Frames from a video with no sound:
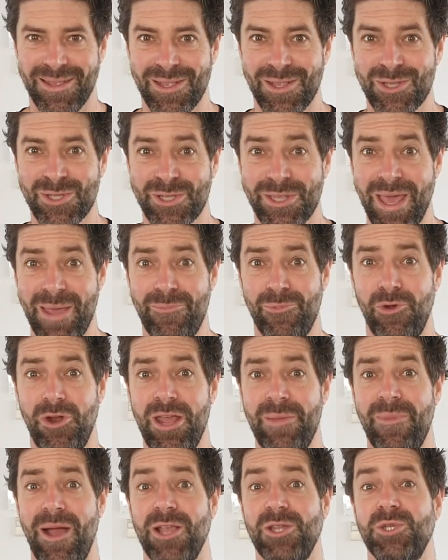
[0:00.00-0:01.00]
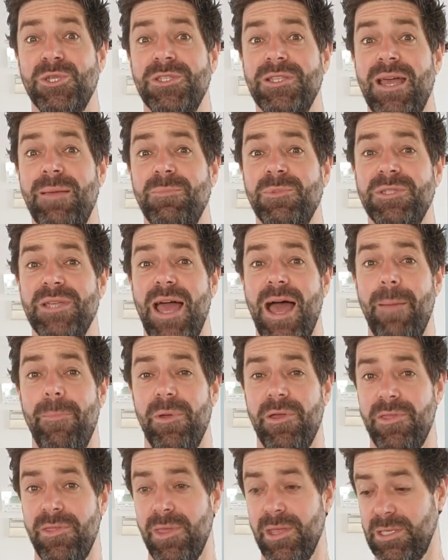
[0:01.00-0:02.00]
So that pretty much sums
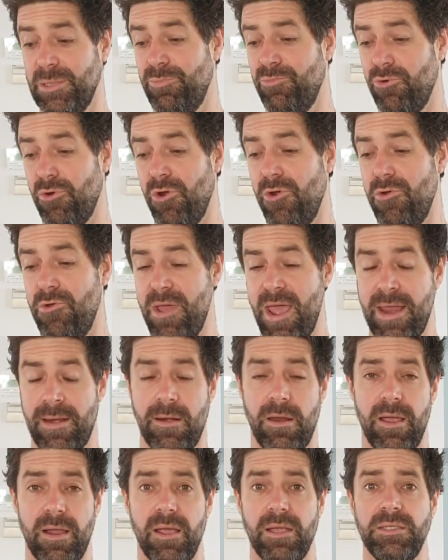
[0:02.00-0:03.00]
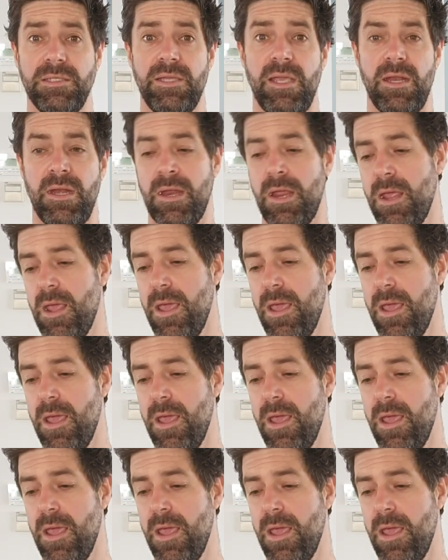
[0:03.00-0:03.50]
up this brew, and like I said,